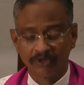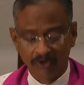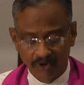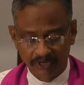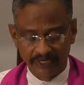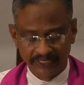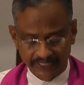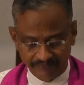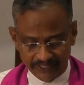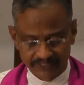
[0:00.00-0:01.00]
God
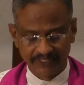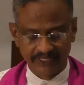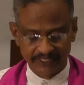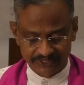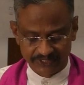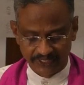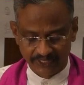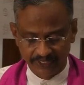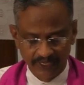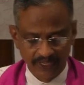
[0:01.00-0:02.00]
intervenes in the history